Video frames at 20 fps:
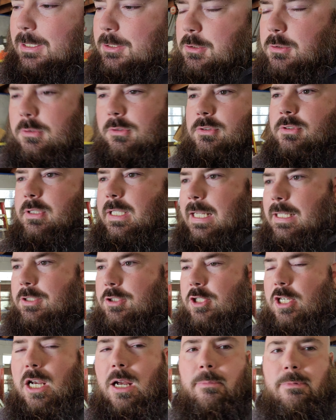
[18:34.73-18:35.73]
I use that
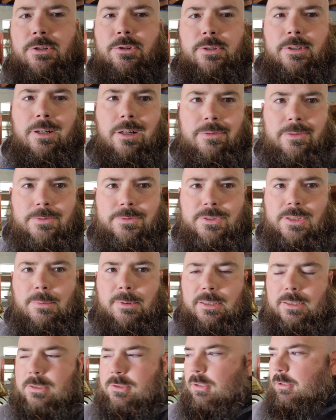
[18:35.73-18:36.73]
geometry off of
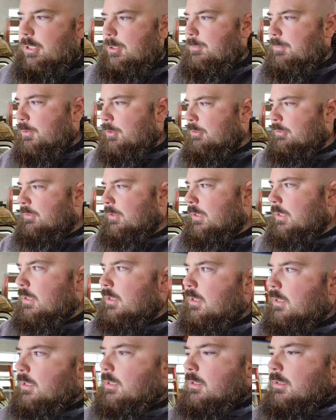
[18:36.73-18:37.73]
something that's already proven,
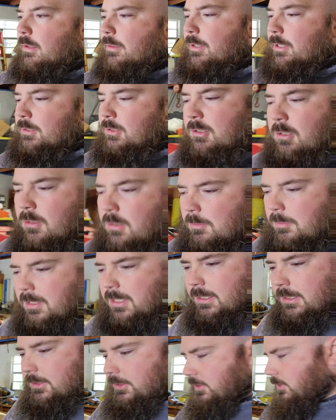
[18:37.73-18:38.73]
this car
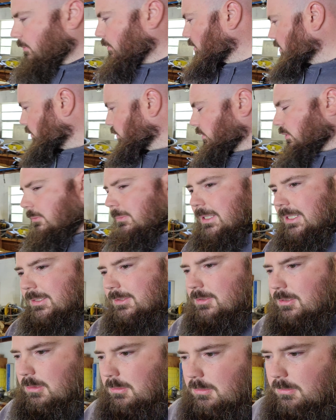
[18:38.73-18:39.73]
being a similar
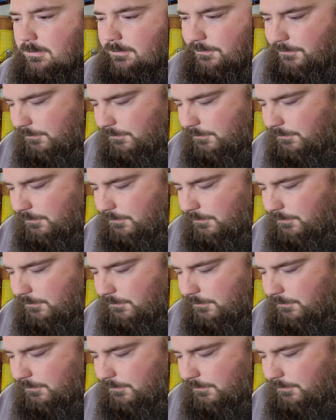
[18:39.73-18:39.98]
wheelbase to